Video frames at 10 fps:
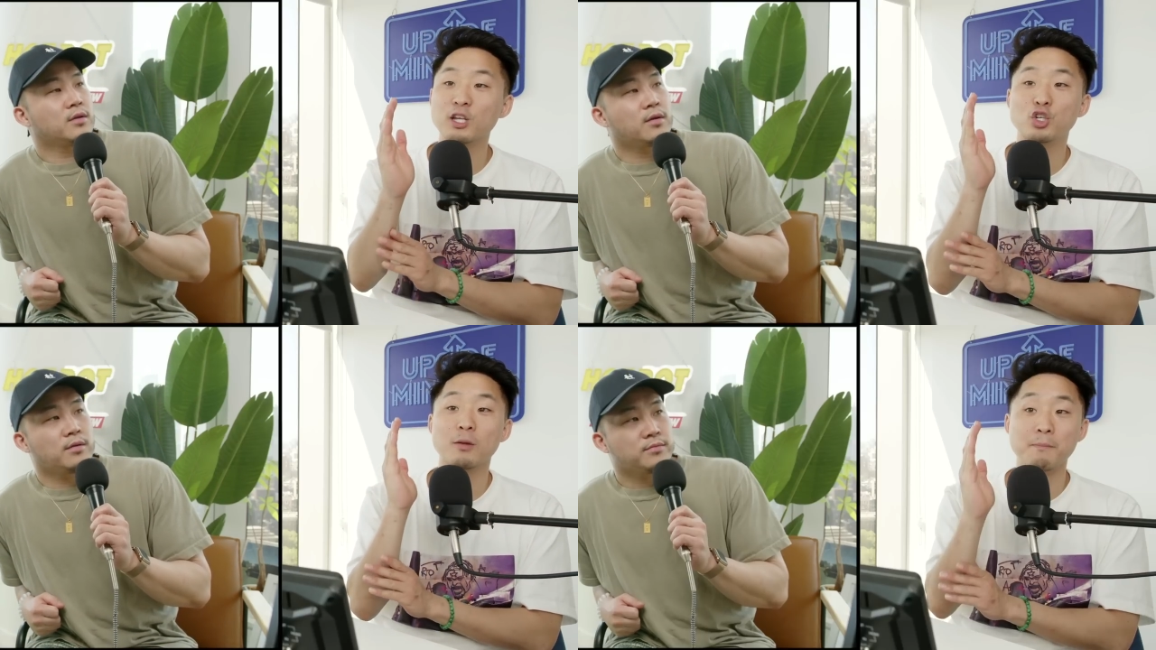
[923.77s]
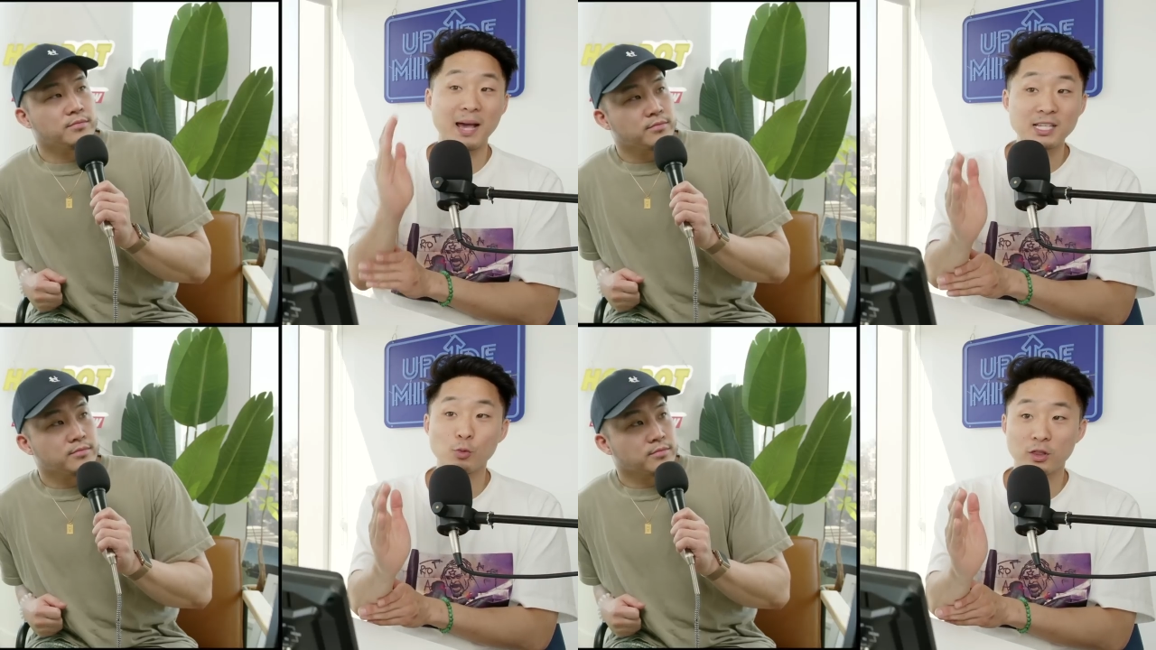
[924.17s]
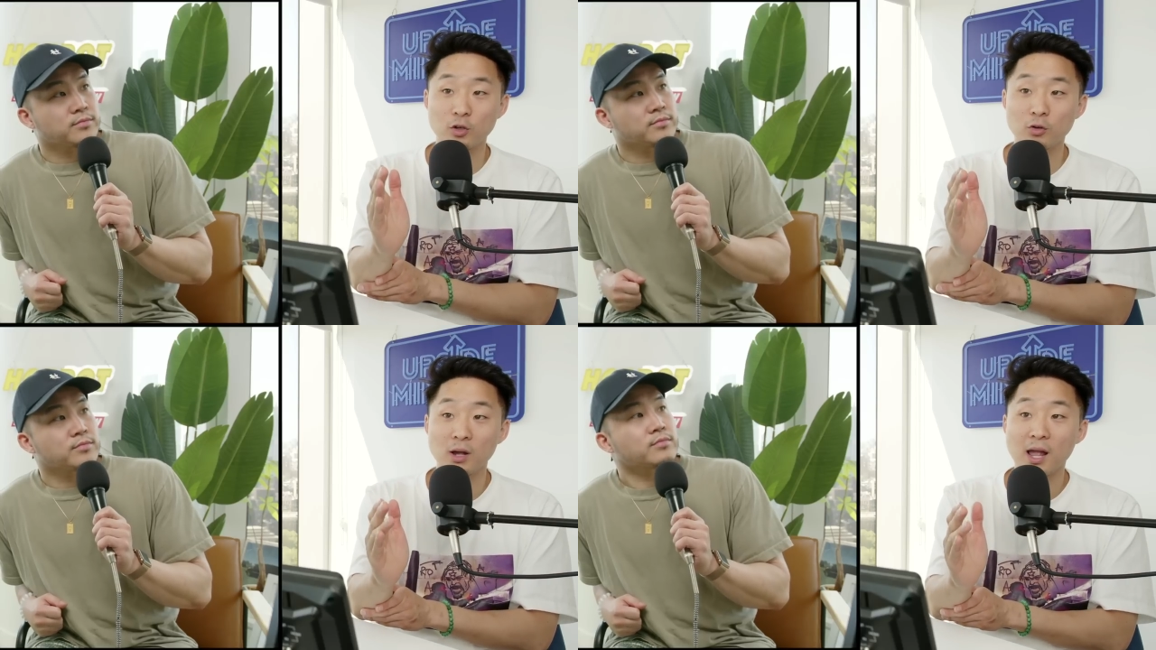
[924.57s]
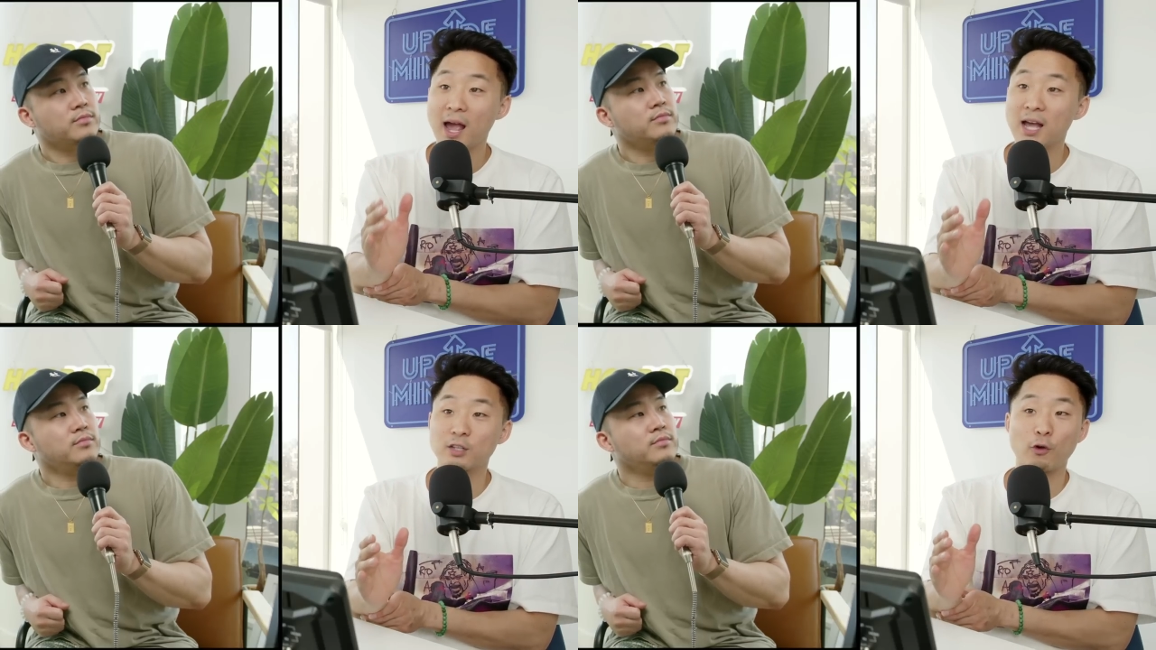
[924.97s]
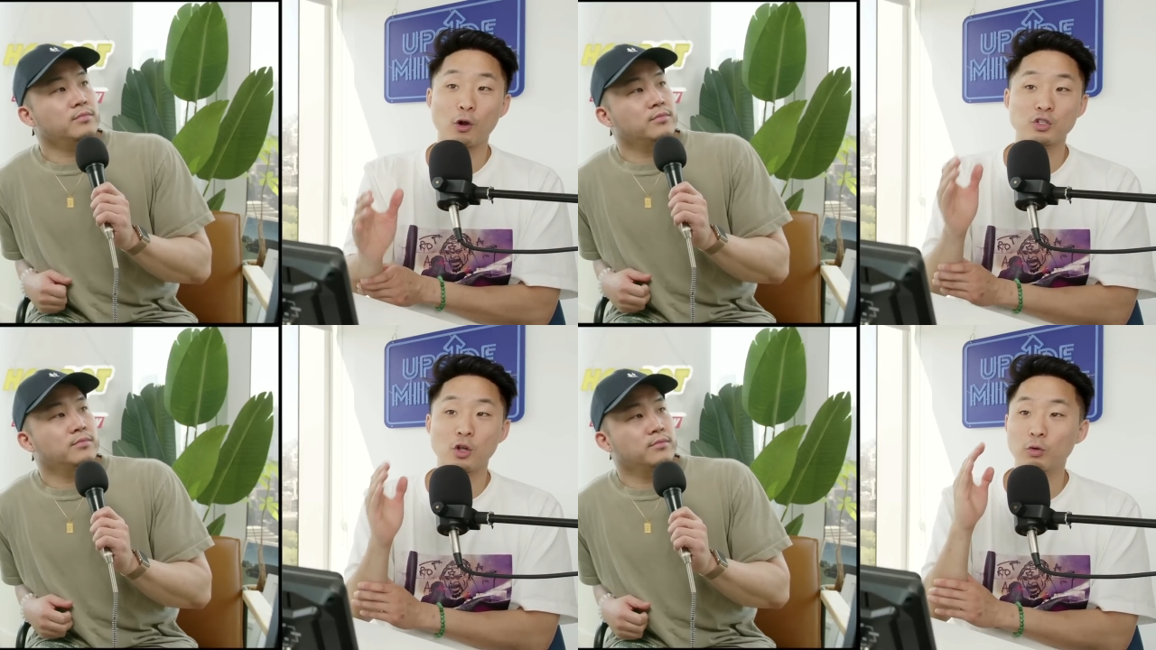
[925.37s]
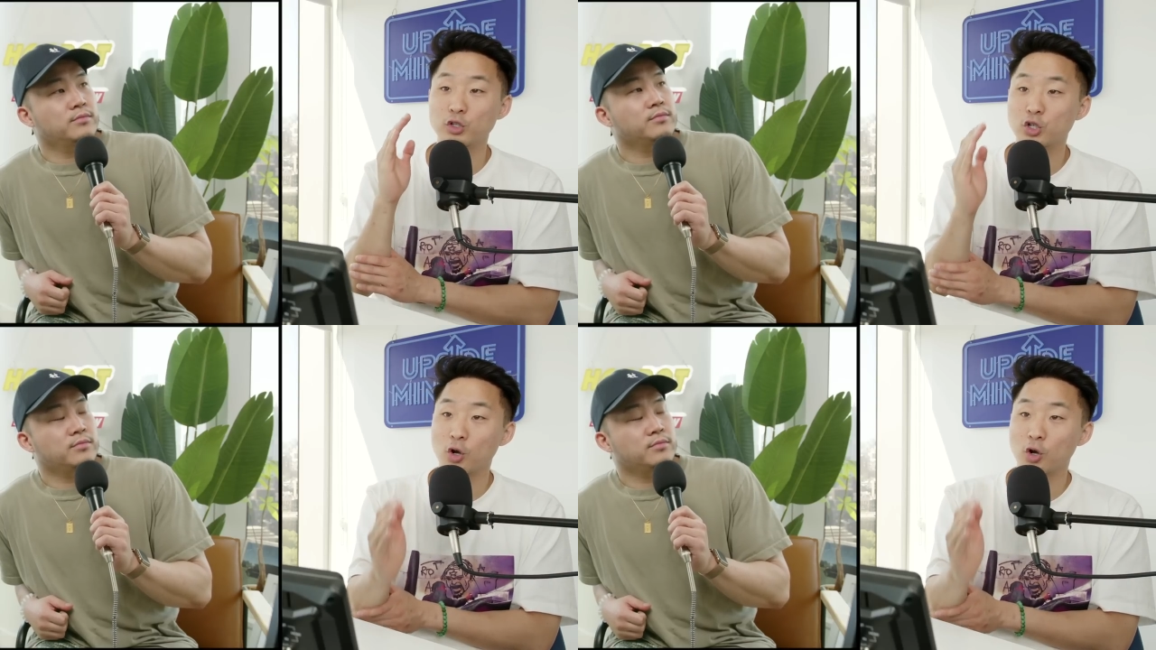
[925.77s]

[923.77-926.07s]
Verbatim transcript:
Speaker 1: should mess with you, as far as no one should